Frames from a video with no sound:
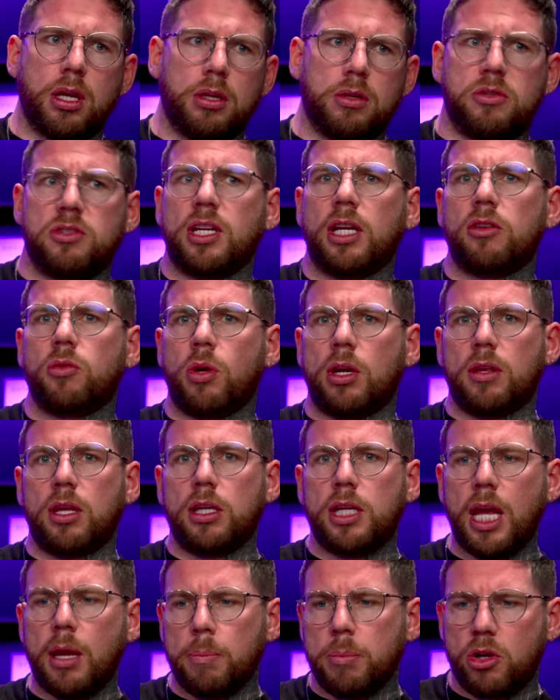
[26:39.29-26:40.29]
stick to
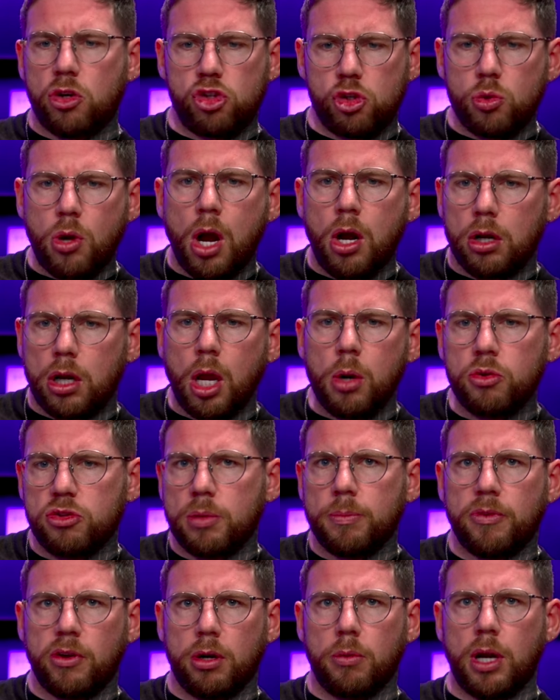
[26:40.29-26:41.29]
anything. Yeah, because you can't coach
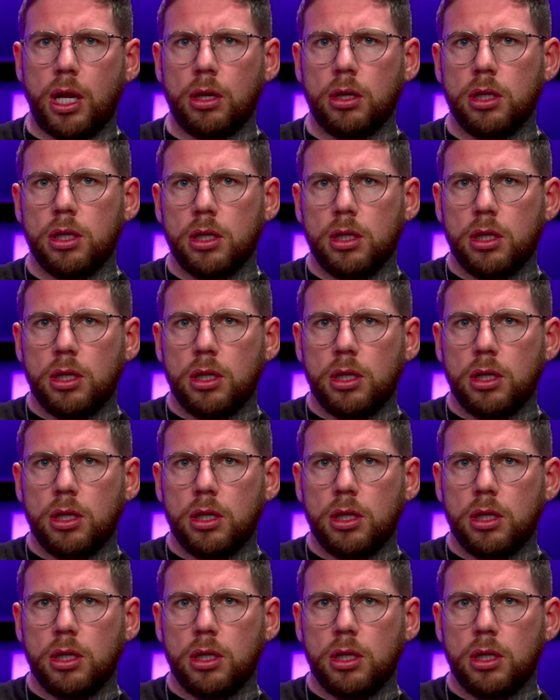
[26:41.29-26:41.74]
them very well.